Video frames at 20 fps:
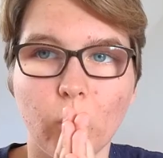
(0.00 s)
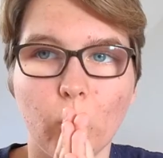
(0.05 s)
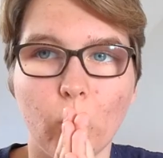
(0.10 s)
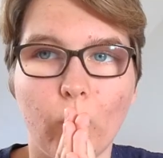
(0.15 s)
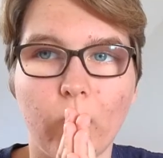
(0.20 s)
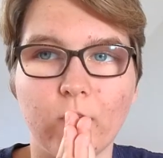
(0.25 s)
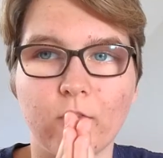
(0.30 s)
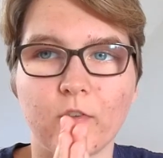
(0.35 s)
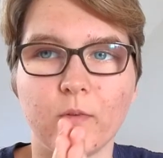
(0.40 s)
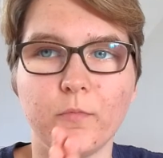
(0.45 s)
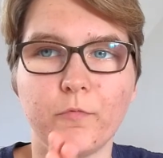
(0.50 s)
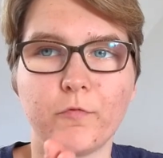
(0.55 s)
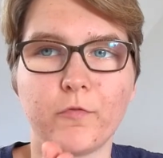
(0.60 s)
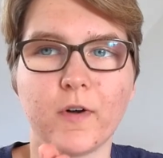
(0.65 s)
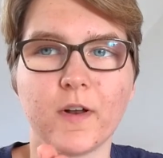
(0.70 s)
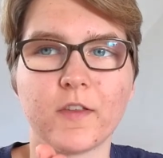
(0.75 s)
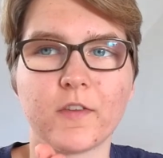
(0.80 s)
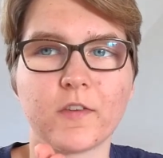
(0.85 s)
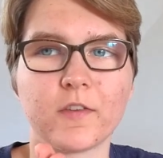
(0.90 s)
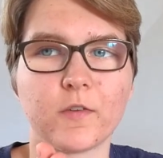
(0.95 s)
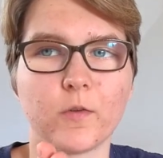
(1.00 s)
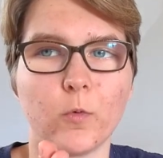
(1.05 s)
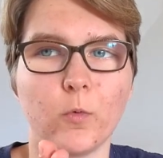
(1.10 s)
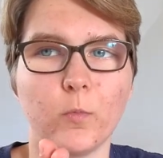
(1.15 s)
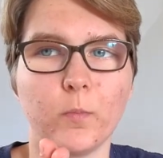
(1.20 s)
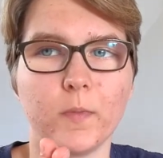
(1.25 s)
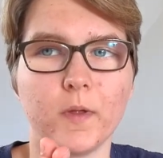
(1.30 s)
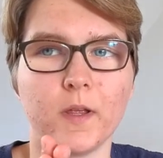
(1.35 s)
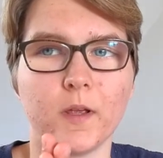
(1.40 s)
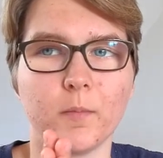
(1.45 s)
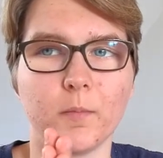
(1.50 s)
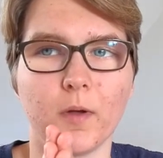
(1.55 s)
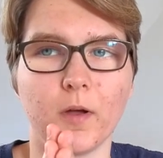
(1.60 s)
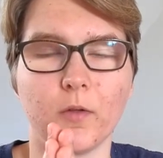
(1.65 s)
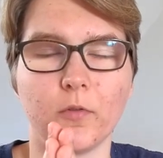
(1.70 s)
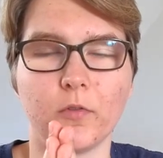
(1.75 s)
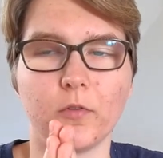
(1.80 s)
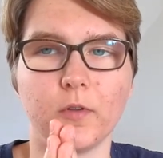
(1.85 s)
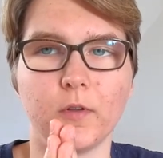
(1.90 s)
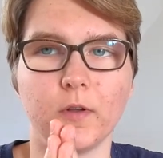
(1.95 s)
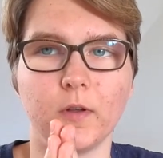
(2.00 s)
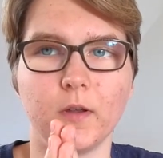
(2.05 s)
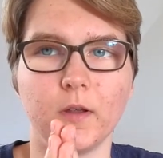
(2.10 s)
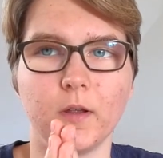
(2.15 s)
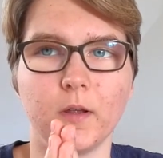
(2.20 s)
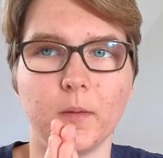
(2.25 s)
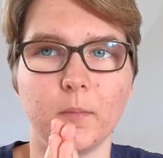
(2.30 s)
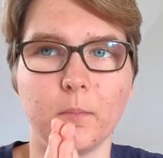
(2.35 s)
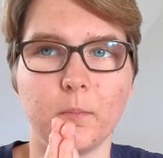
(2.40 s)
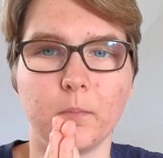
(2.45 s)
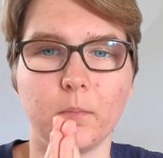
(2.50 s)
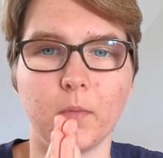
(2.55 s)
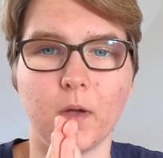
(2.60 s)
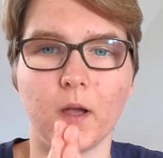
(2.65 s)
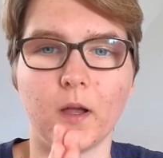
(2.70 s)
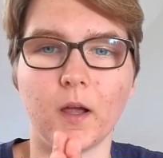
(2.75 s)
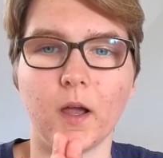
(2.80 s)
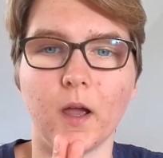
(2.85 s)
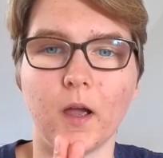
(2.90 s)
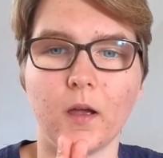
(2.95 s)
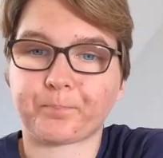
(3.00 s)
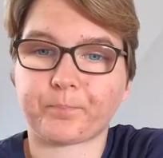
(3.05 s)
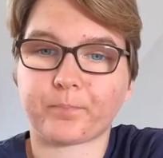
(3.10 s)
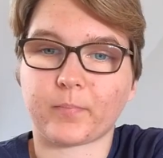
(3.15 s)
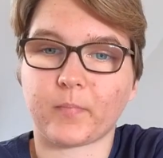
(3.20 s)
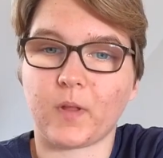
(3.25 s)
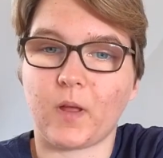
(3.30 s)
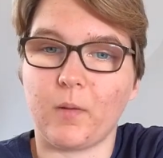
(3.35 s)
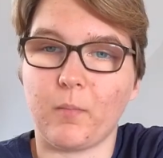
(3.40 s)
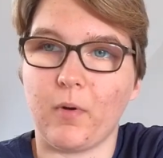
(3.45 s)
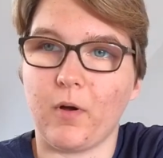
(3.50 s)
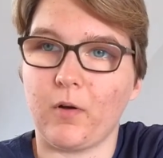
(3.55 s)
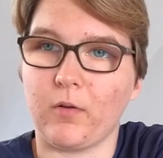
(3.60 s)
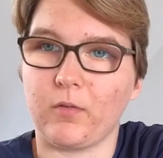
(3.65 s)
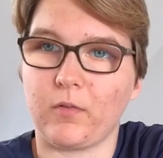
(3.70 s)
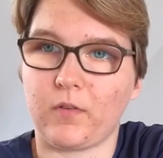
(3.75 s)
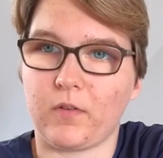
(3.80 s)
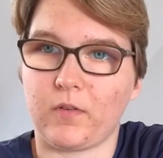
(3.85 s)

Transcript: Well, some friends told me about the manga, about,